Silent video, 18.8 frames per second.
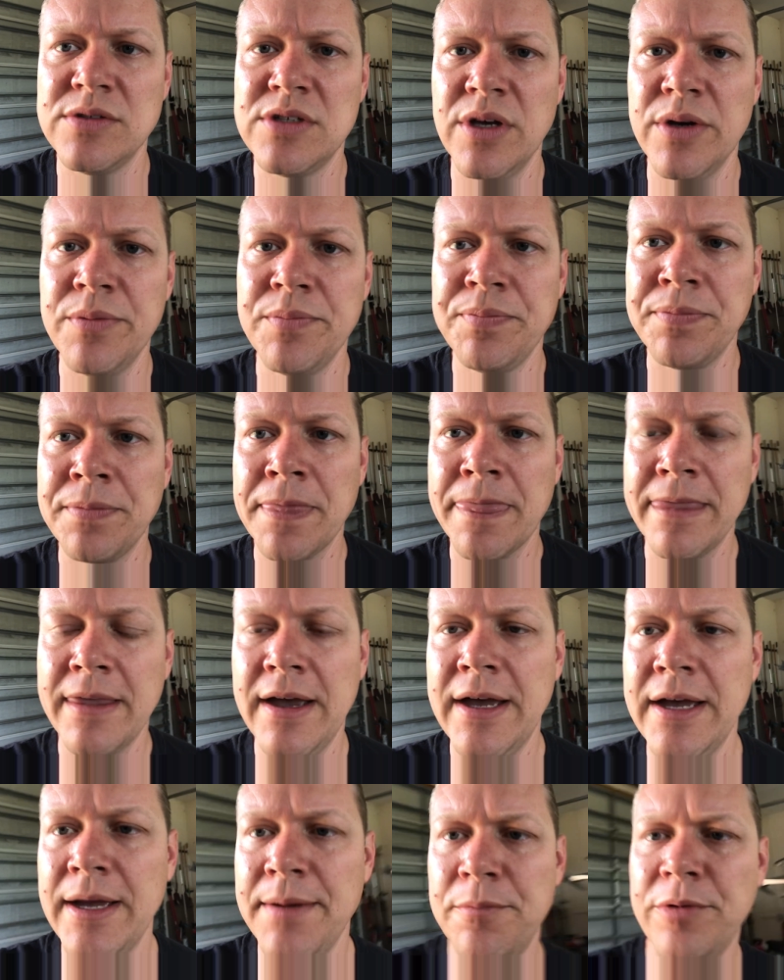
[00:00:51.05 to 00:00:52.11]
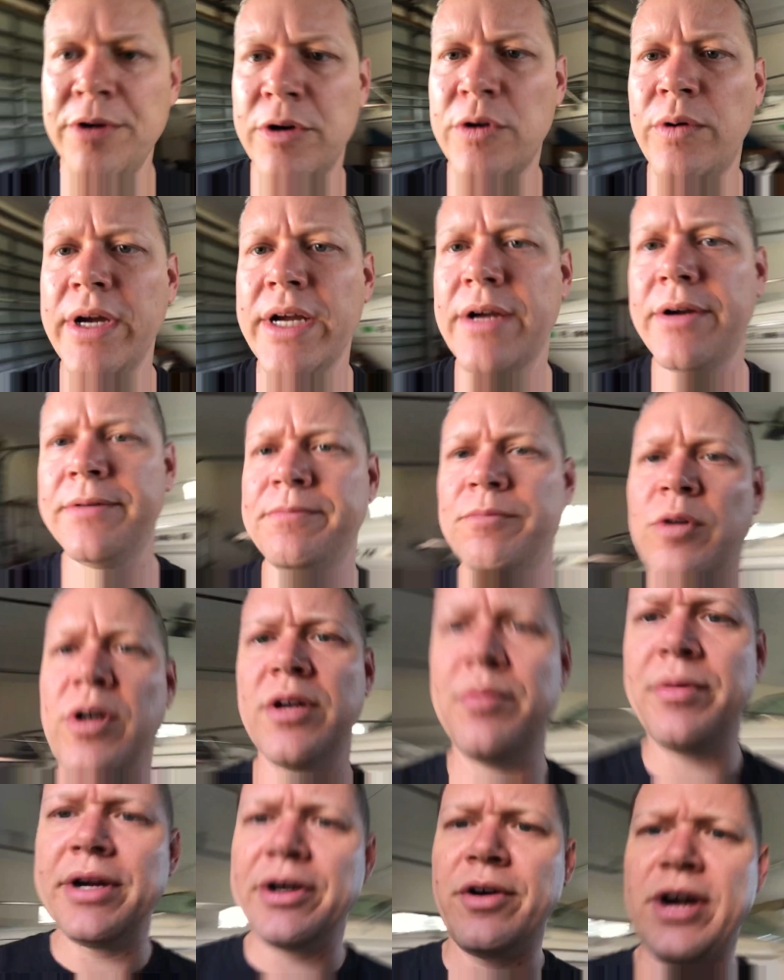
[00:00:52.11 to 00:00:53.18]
So real quick, welcome to my